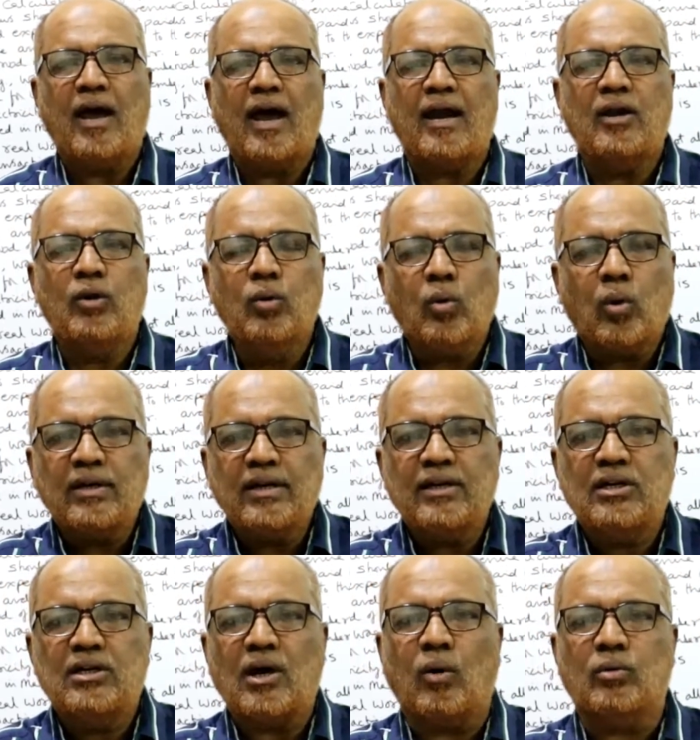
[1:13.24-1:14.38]
and note
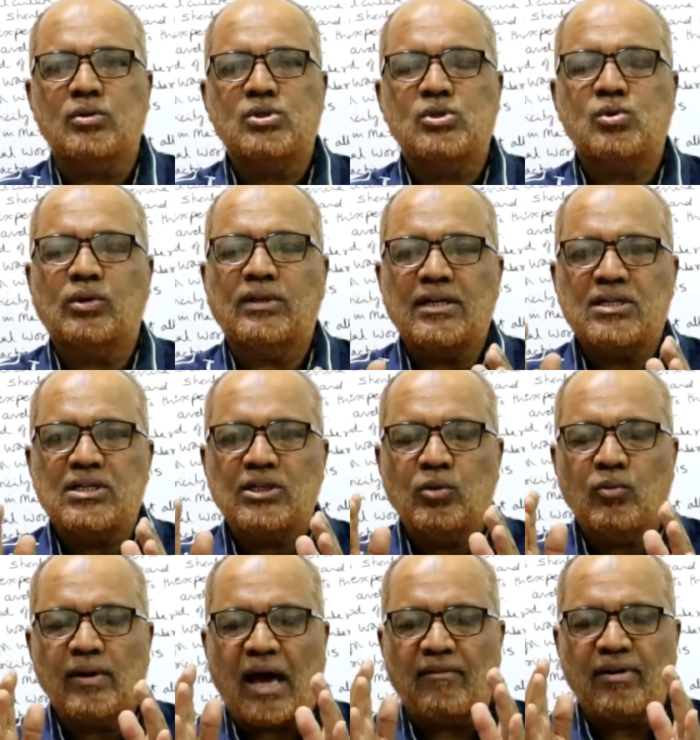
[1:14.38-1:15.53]
it down so that you
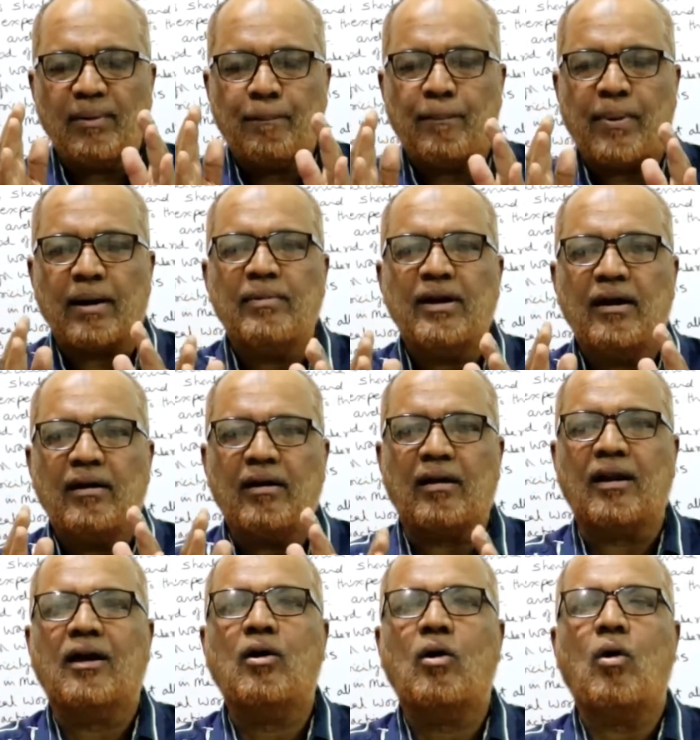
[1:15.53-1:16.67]
will have a permanent
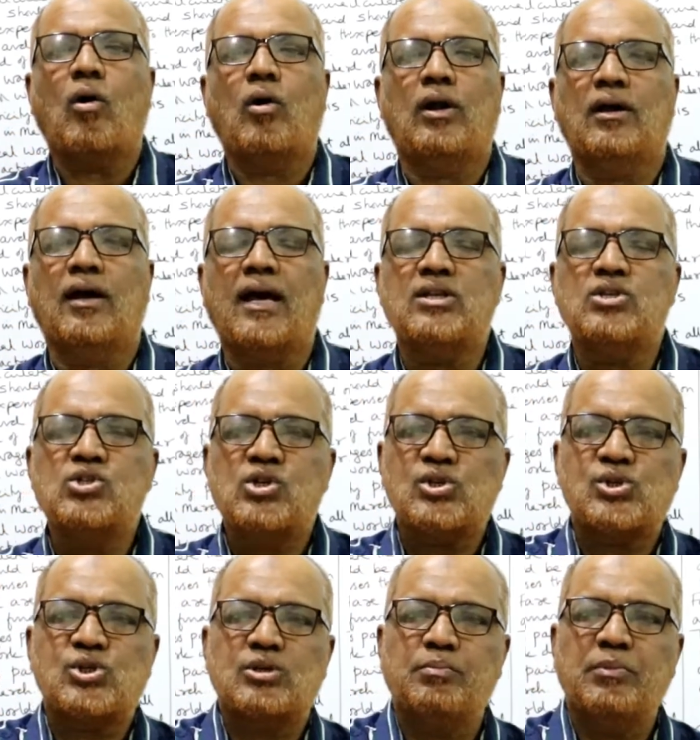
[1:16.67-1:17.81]
record, and
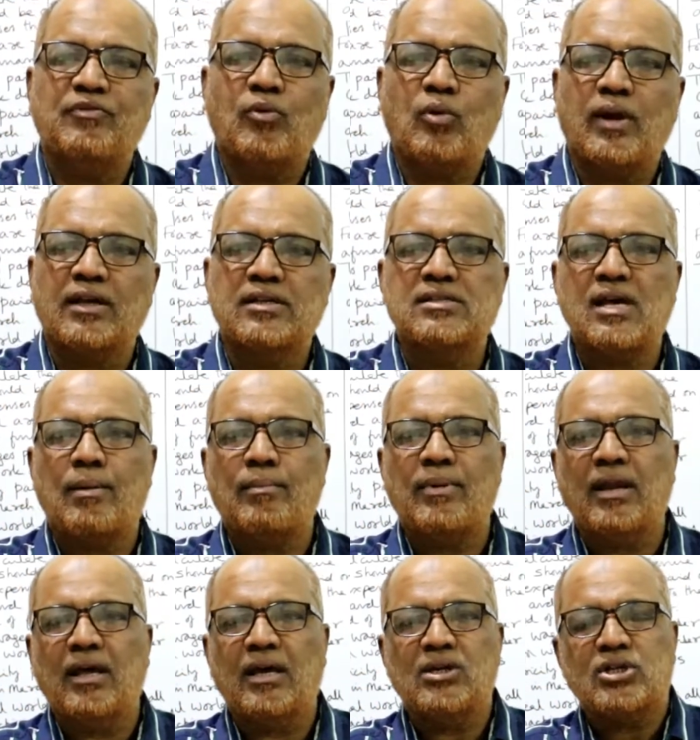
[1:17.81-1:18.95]
just before
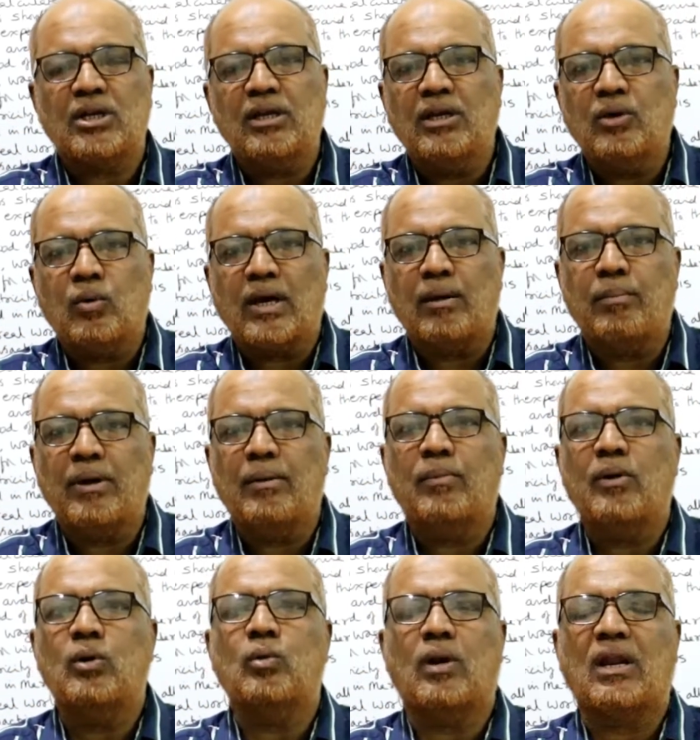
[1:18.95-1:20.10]
examination you can be
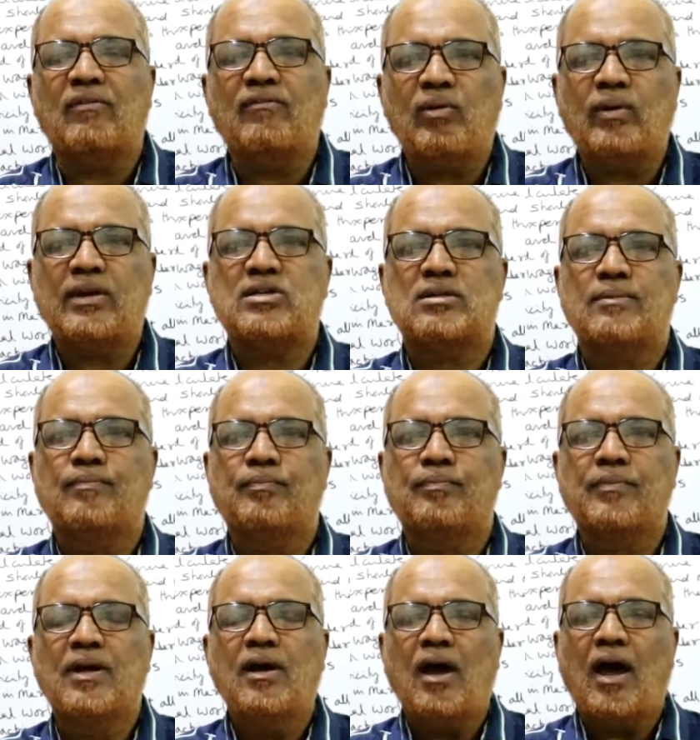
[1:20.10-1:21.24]
able to review it
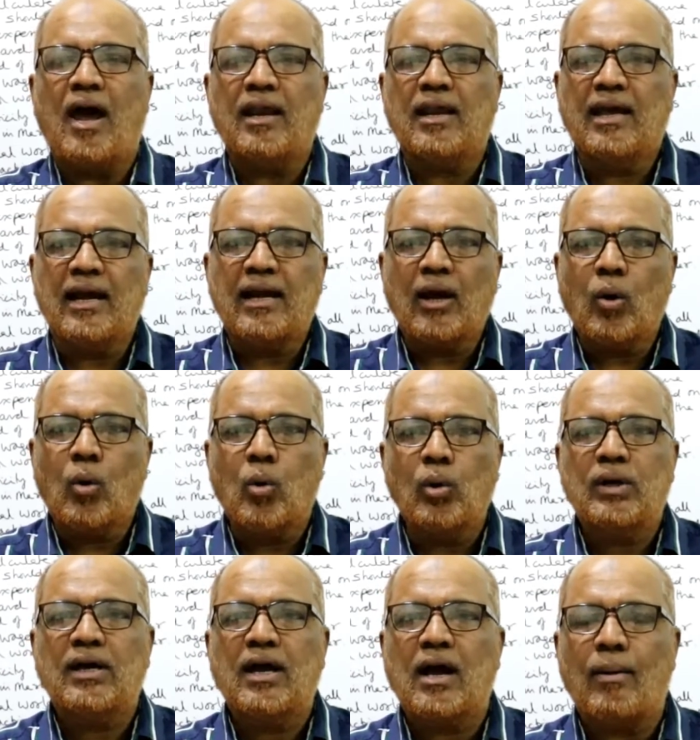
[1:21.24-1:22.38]
and get a
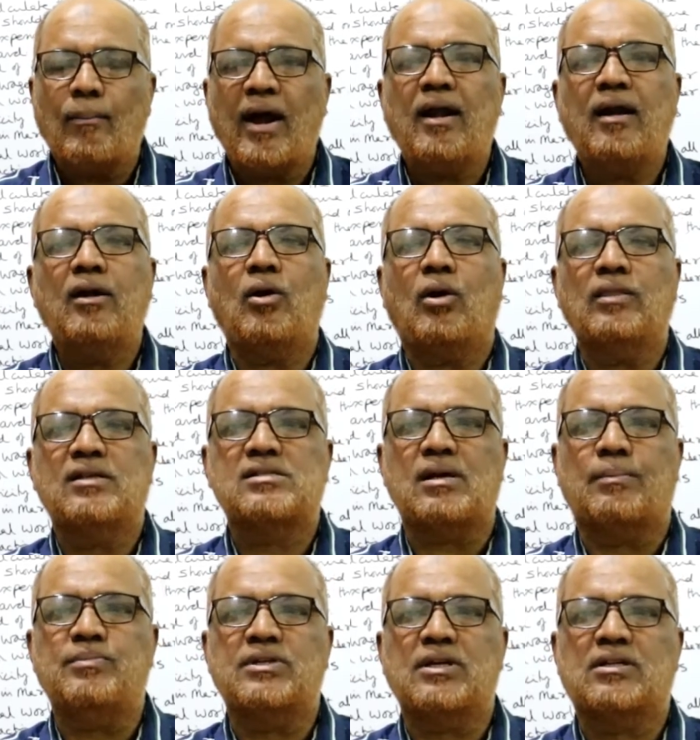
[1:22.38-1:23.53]
good command on the
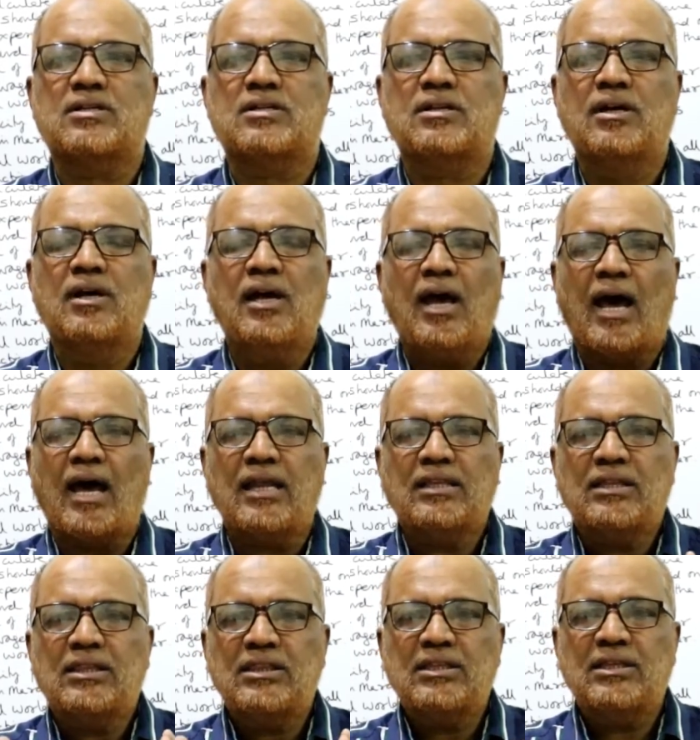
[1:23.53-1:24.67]
subject. And
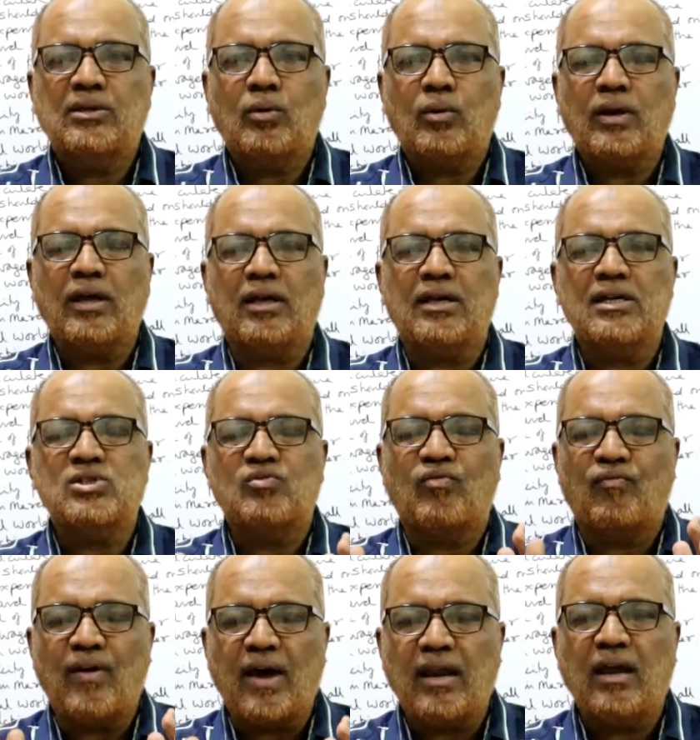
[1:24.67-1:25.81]
the theory is
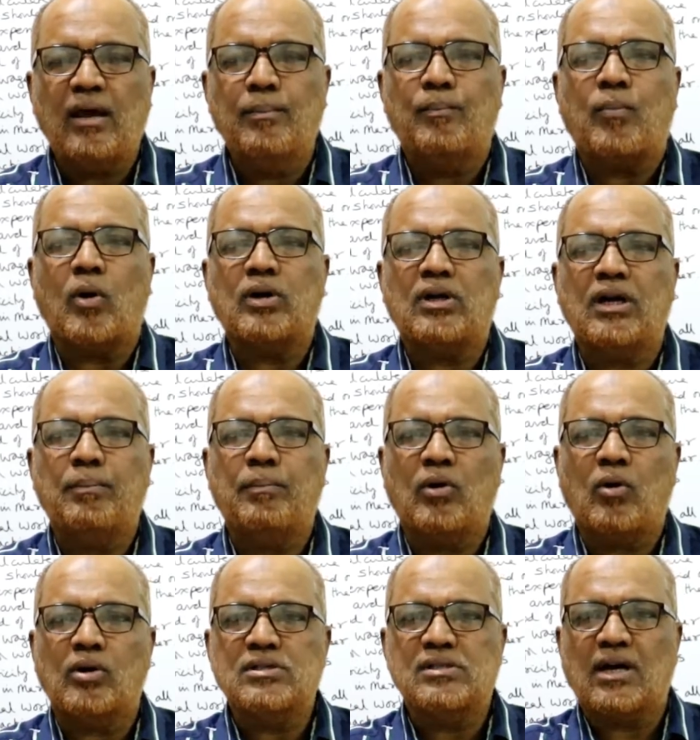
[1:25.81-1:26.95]
very important
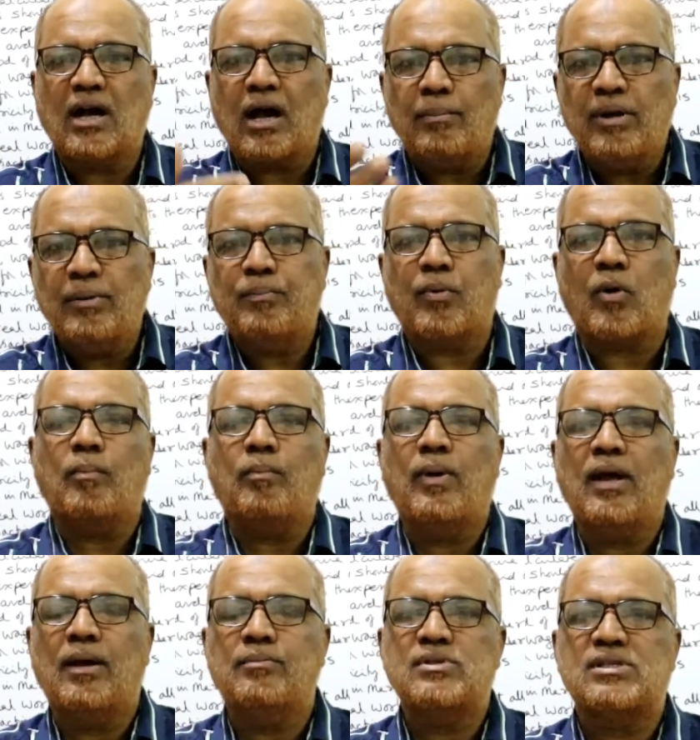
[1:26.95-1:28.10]
because the coming
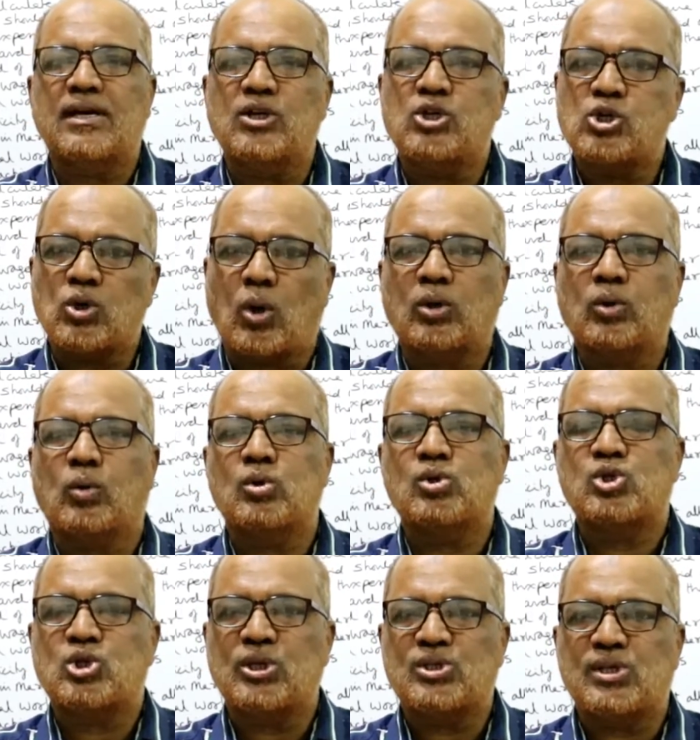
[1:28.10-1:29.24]
problems and short
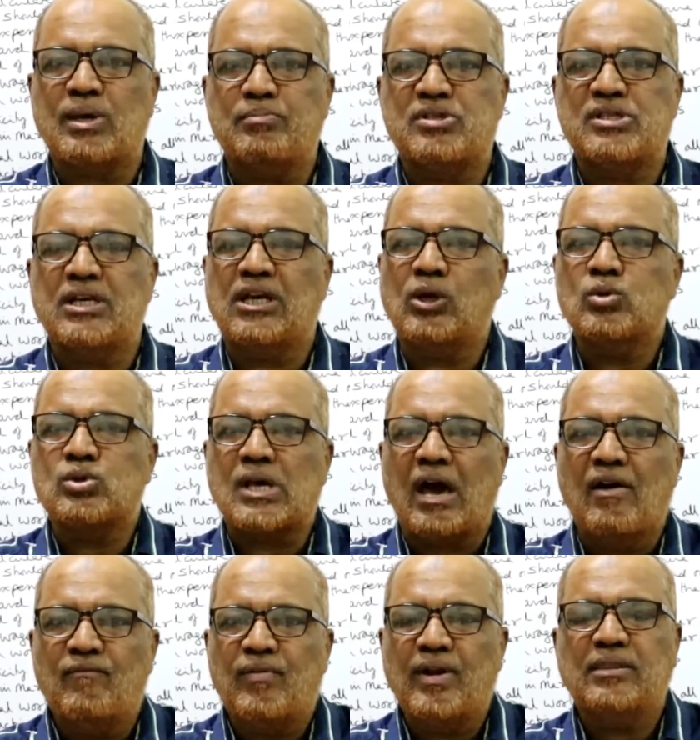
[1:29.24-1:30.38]
questions, MCQs,
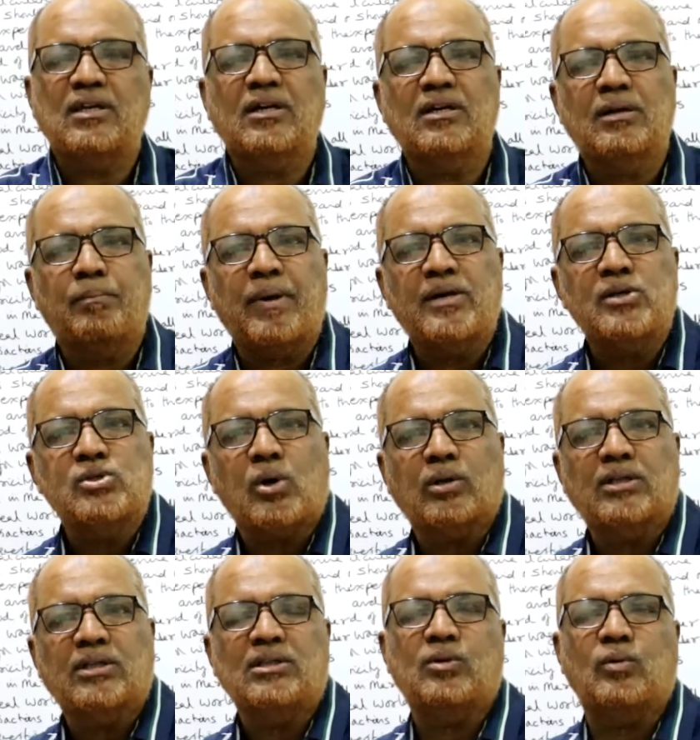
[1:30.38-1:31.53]
everything depends
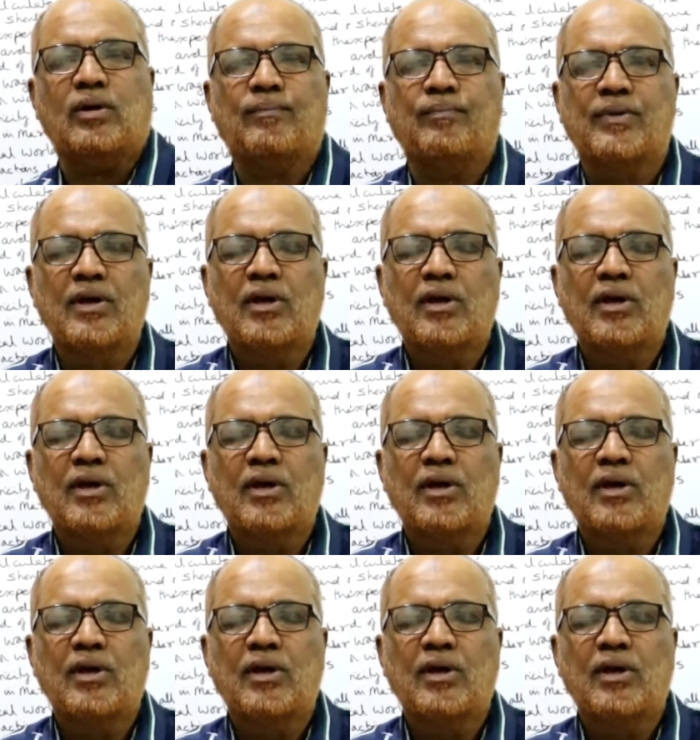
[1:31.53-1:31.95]
on the theory.